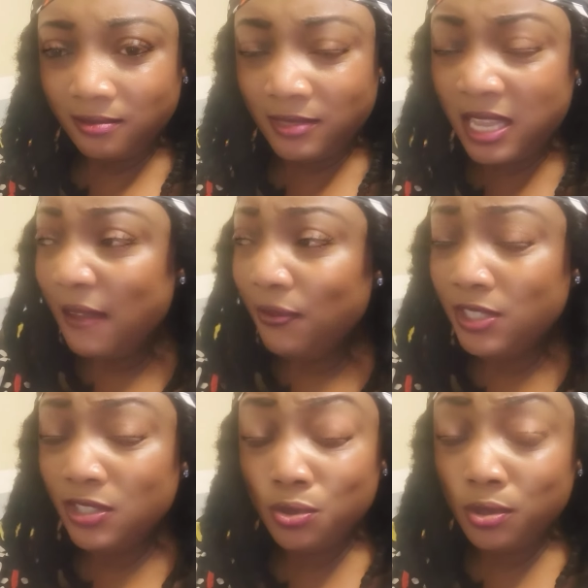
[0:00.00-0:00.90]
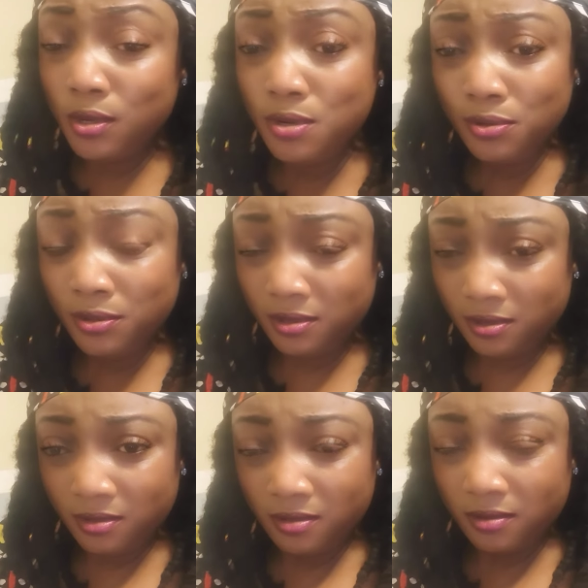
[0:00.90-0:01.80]
They have nothing to lose.
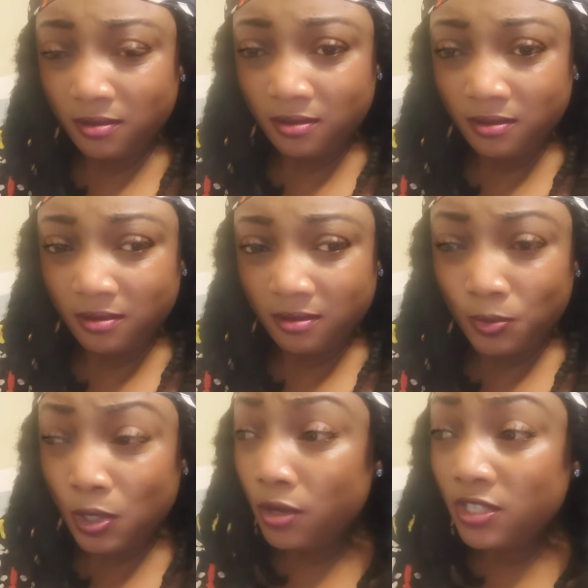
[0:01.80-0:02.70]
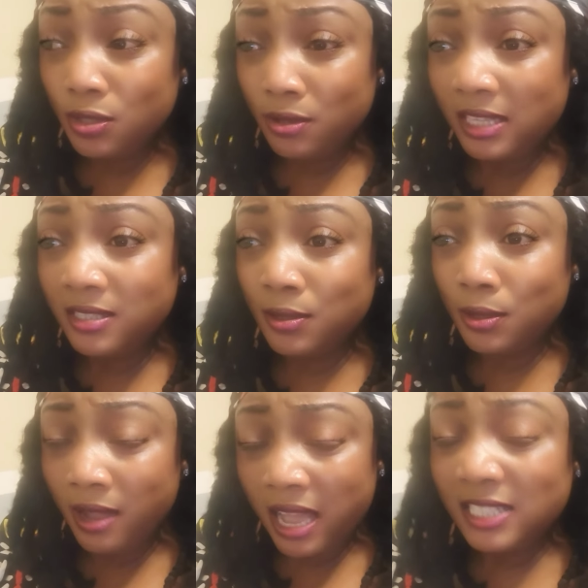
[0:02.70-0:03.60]
Because they know that so
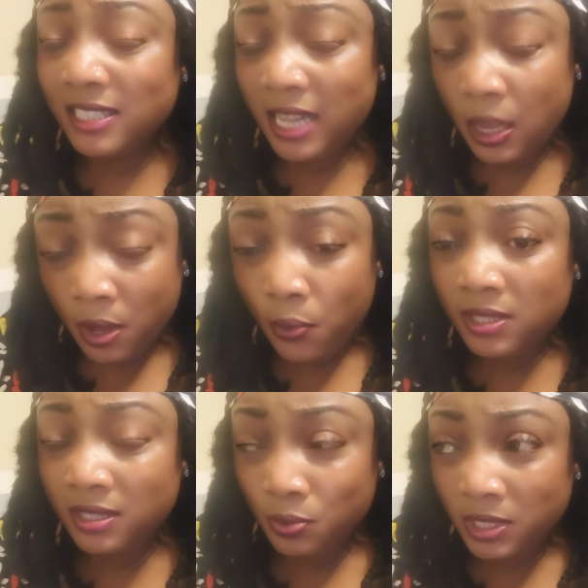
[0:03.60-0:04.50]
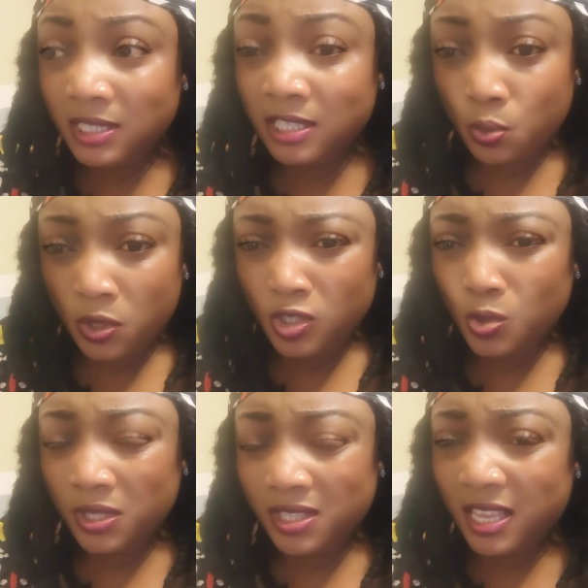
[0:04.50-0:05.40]
long as they get away with, with
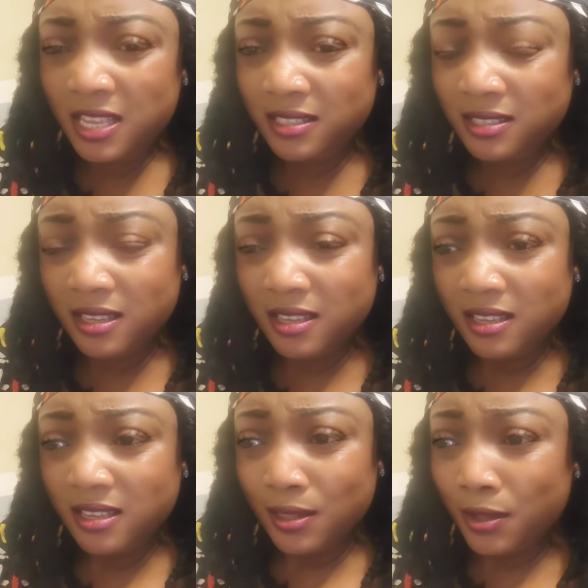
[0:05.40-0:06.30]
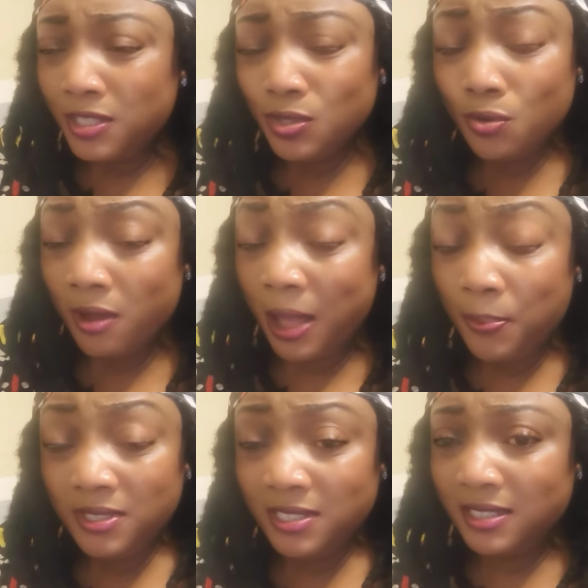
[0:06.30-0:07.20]
situations, with things, nothing's going to
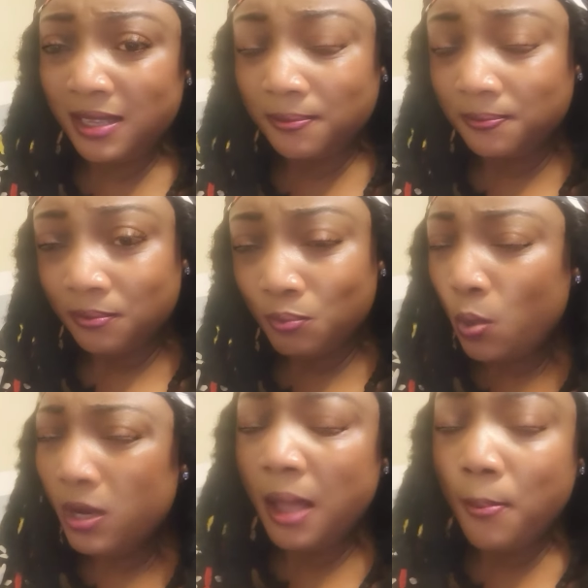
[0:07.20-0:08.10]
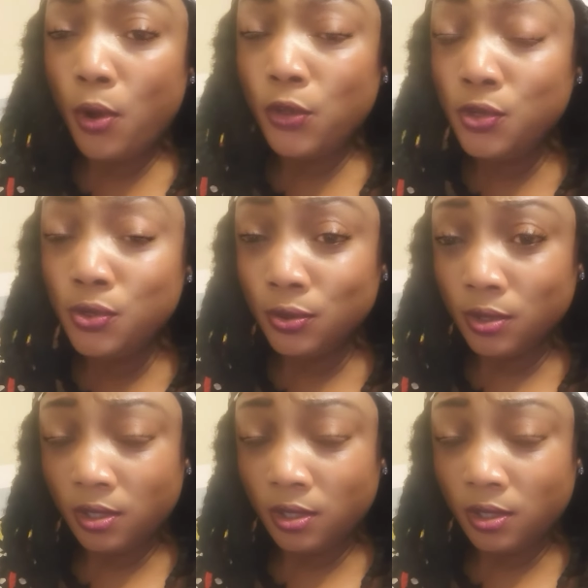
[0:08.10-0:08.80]
happen to them. But what about you?